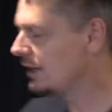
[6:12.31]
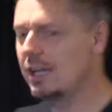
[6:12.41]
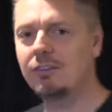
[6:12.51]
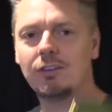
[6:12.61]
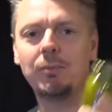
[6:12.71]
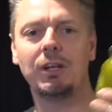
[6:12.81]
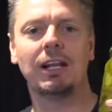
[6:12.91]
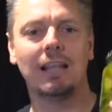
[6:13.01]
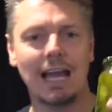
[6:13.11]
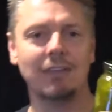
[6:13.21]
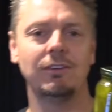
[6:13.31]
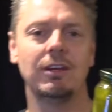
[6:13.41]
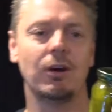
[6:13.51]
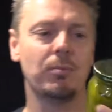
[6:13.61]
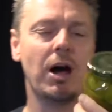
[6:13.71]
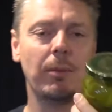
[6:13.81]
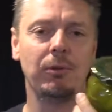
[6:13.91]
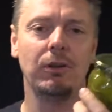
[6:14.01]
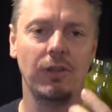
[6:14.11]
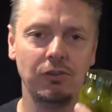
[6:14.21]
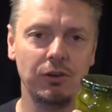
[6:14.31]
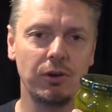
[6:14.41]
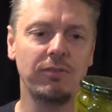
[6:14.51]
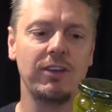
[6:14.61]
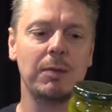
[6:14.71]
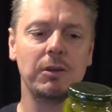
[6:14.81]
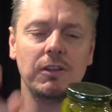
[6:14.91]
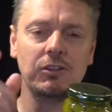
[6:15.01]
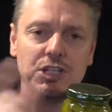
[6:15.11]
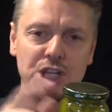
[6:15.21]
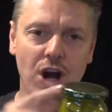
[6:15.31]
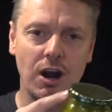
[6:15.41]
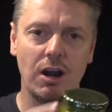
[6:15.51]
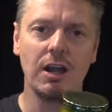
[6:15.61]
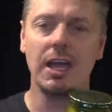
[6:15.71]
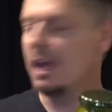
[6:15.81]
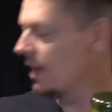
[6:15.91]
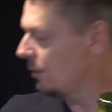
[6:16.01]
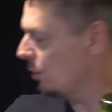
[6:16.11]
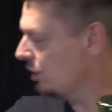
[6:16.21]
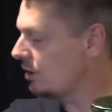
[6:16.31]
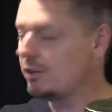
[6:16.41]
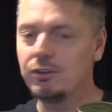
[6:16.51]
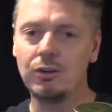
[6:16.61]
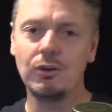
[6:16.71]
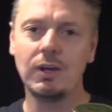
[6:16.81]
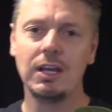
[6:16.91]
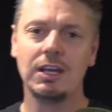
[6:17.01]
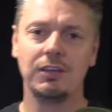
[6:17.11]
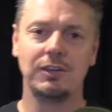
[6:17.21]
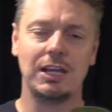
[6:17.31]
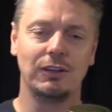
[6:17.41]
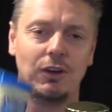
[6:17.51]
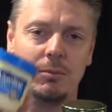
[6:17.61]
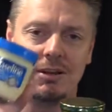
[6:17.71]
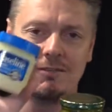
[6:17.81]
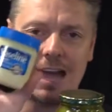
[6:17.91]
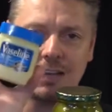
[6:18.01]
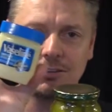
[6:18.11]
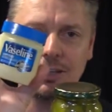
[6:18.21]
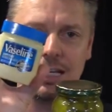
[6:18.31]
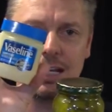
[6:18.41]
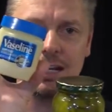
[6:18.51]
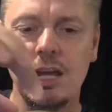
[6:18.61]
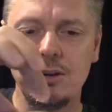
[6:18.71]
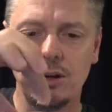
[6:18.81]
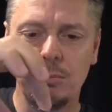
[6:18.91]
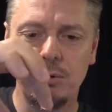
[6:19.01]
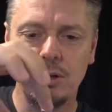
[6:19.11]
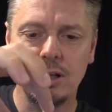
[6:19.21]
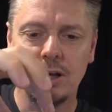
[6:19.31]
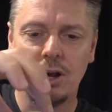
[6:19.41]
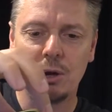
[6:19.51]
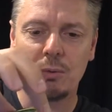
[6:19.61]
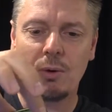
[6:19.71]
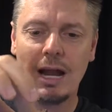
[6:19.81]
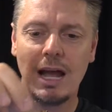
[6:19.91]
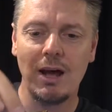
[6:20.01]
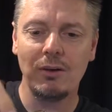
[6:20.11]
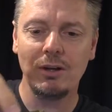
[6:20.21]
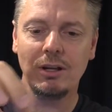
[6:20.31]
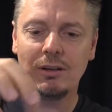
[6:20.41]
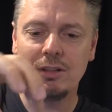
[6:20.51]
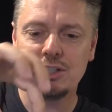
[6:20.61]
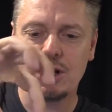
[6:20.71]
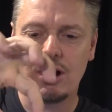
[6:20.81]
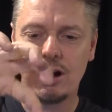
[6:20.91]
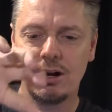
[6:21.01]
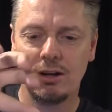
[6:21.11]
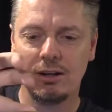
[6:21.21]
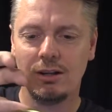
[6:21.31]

Get something classic or popular that's in your family that's a jar, and then what you're gonna do is take a little bit of Vaseline and you're gonna put it around the jar.